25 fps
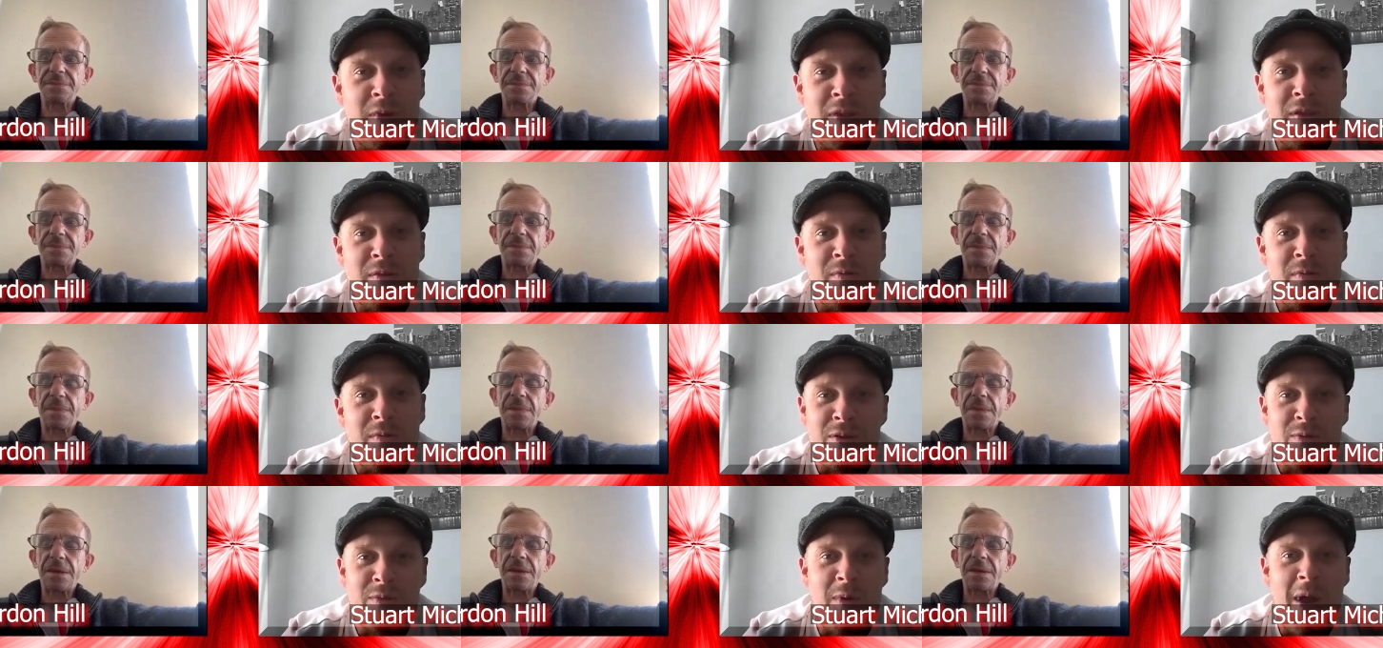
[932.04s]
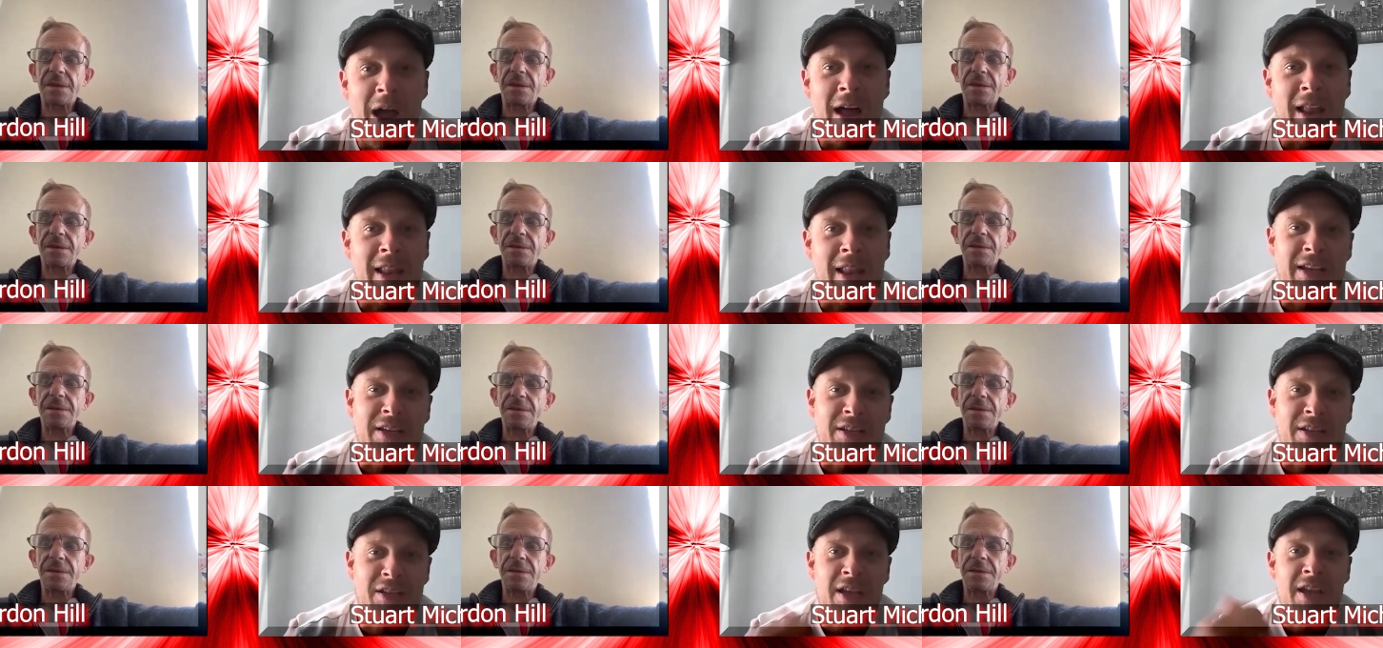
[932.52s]
Speaker 1: with you as
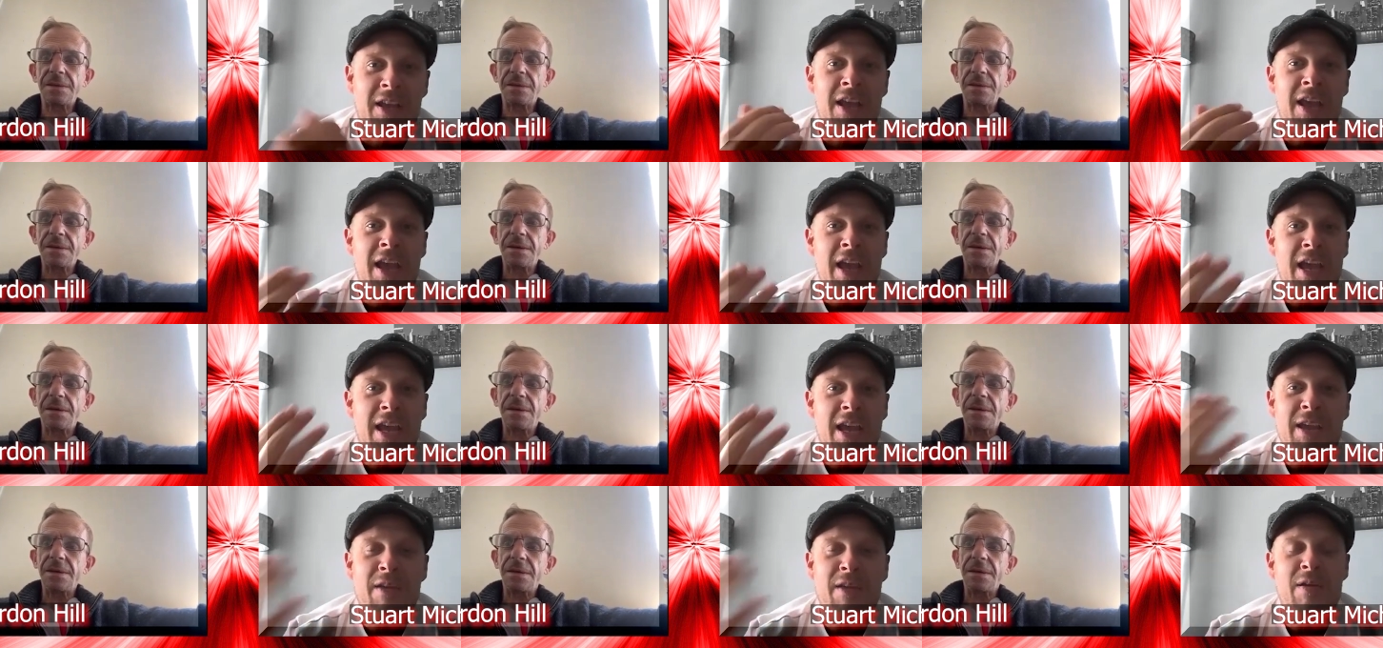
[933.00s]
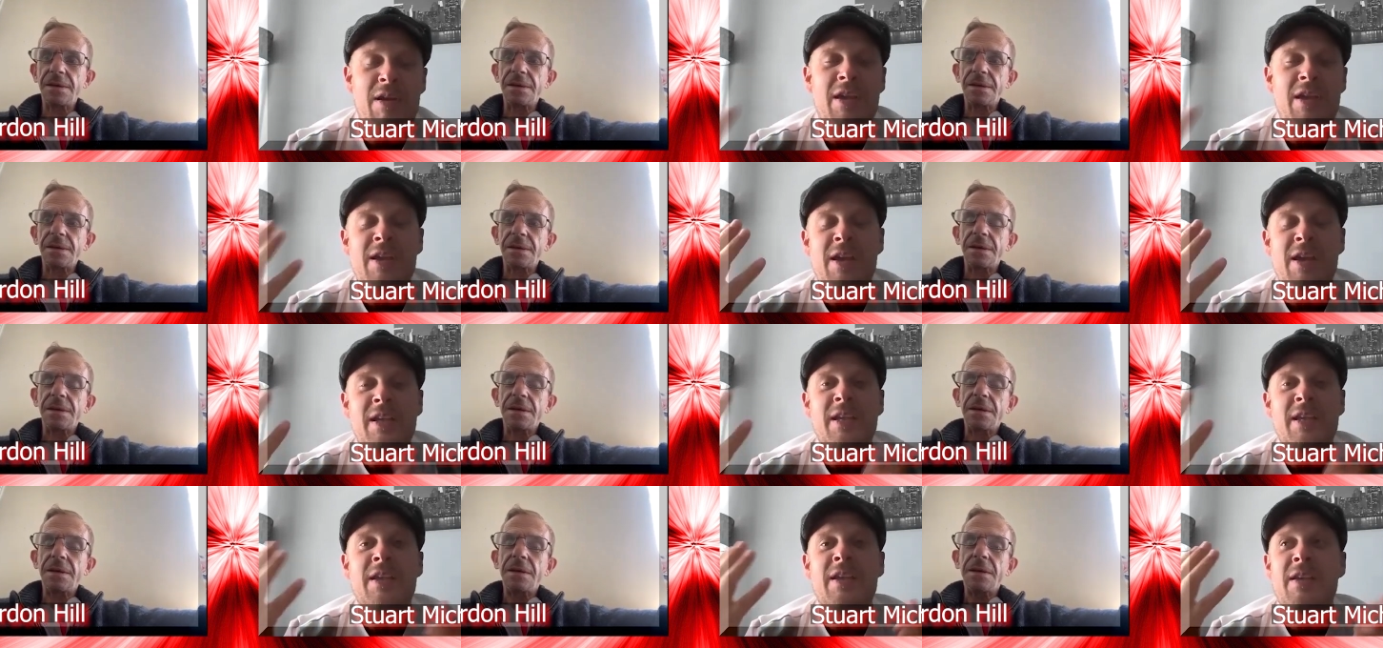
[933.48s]
well. It's you,
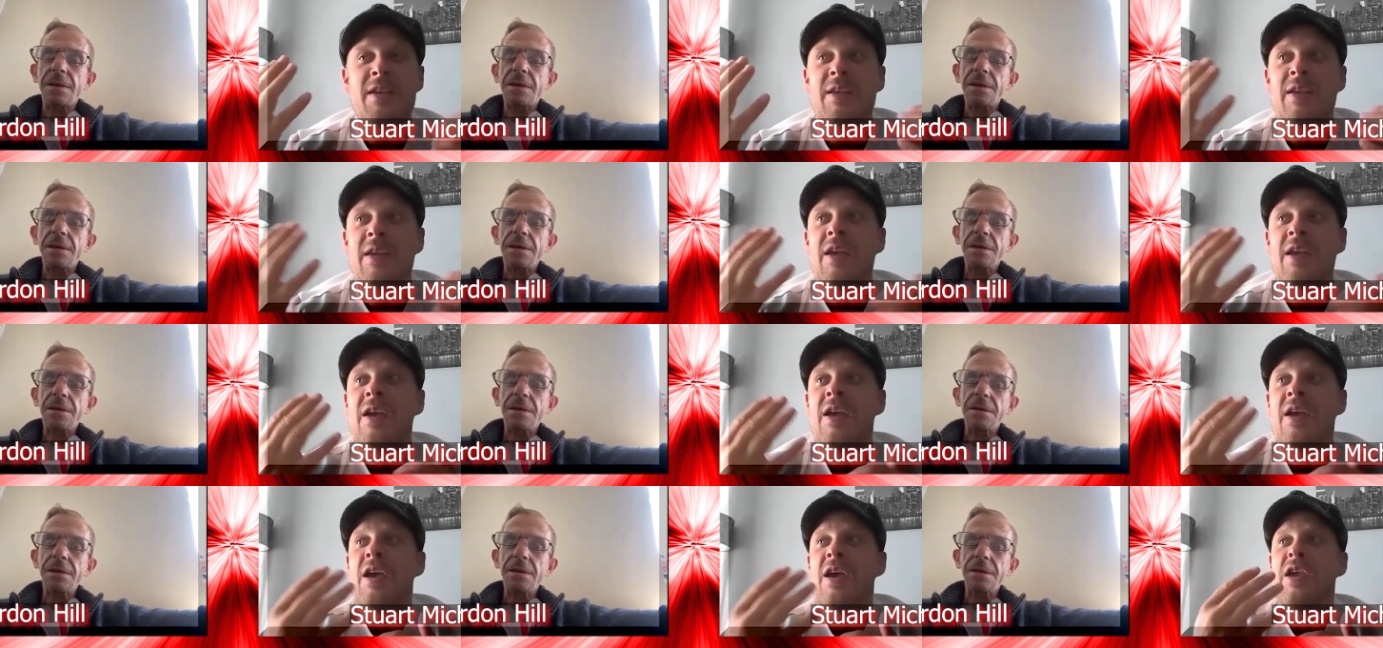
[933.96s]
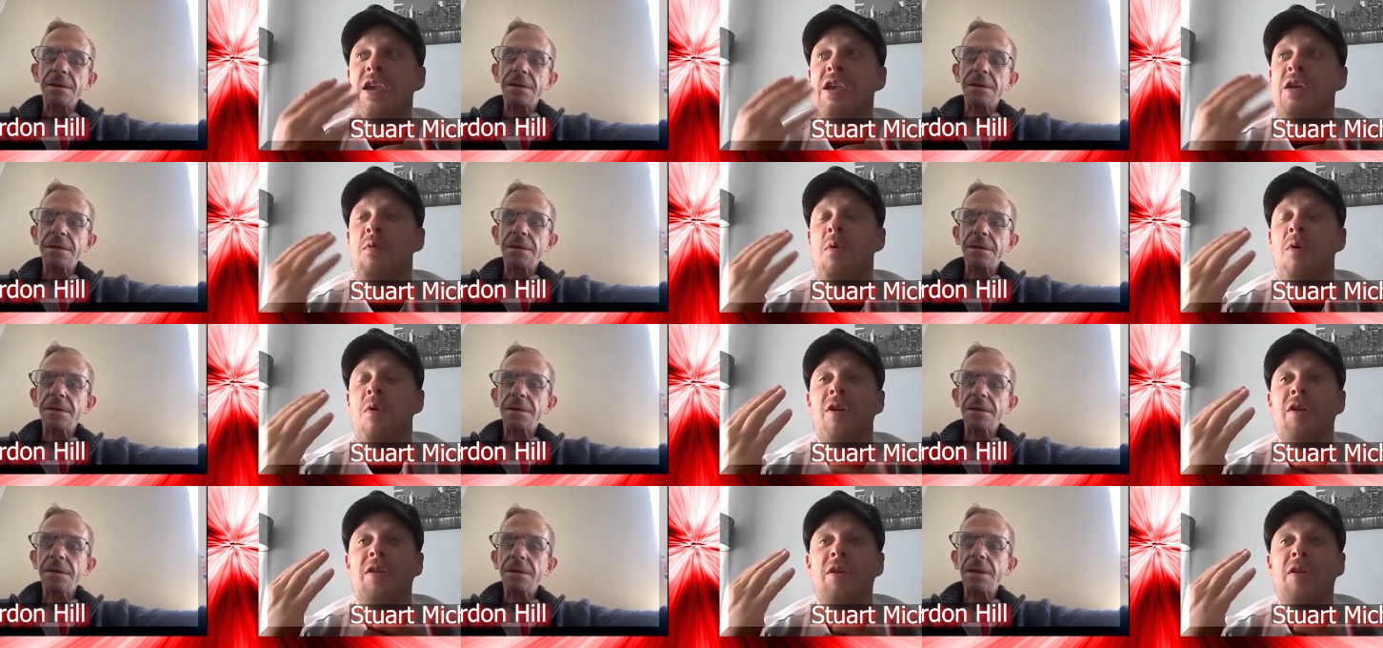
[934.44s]
you,
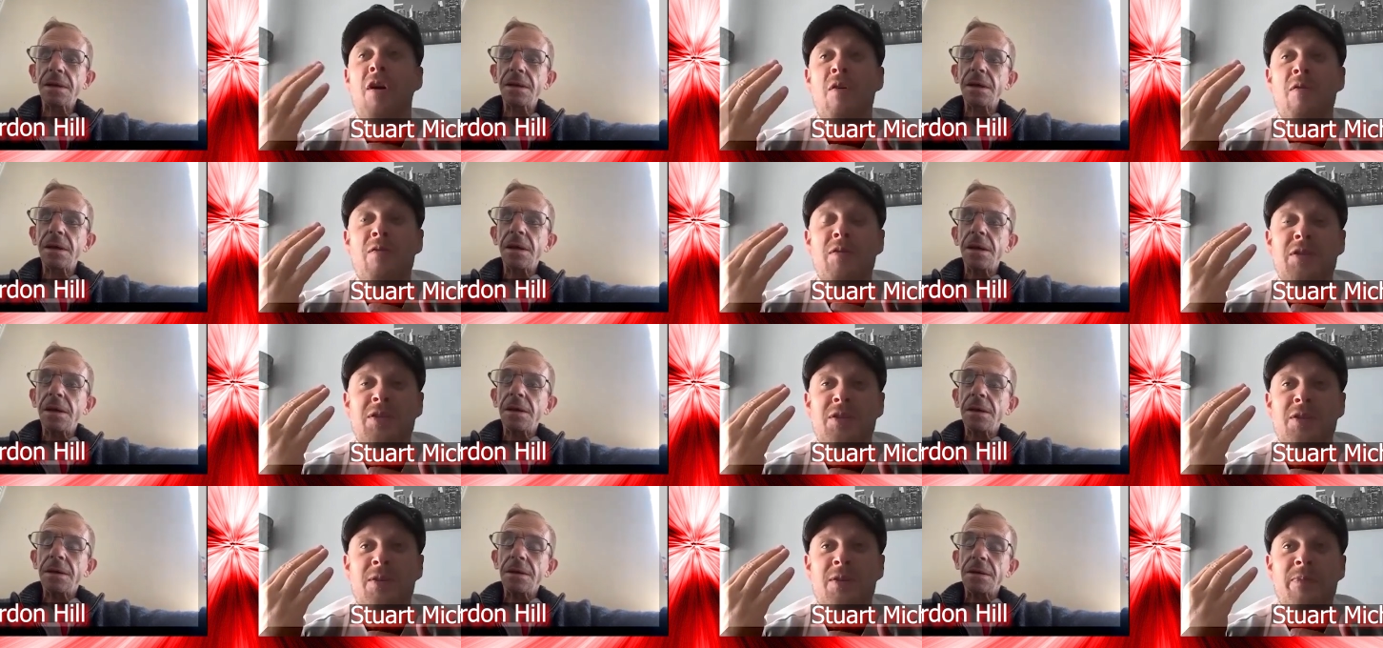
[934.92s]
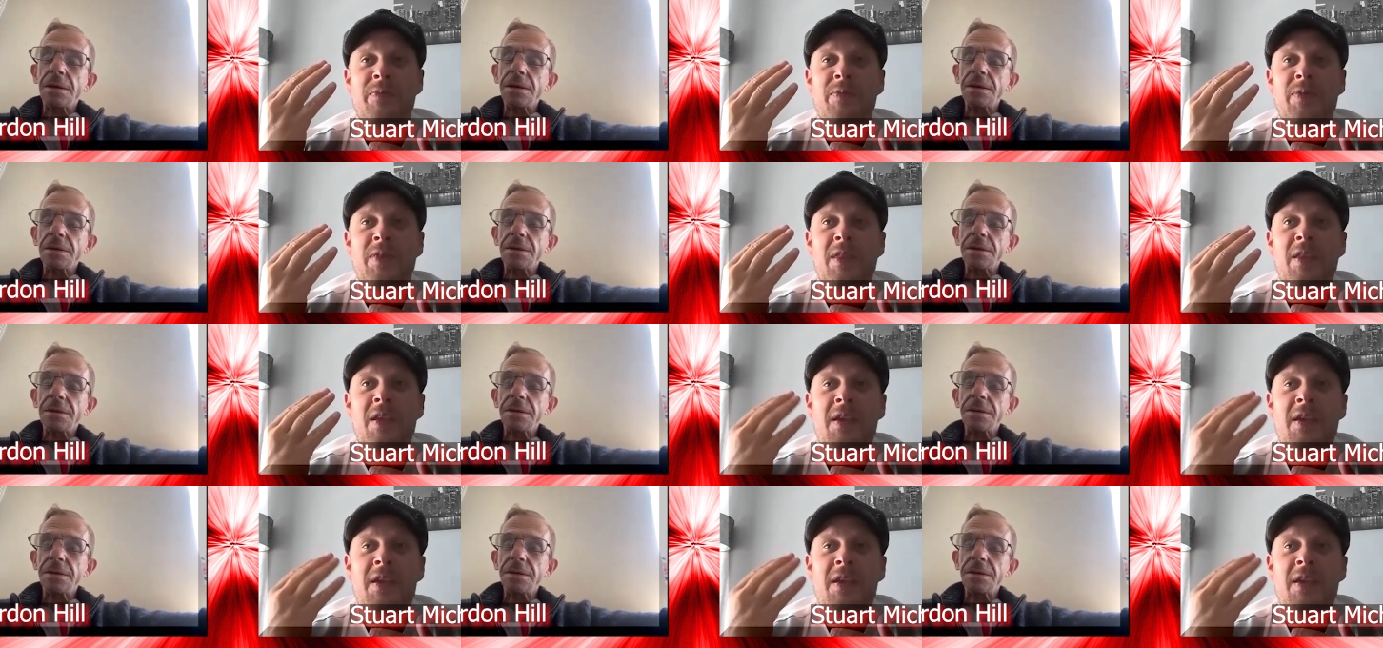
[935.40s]
you are one of those,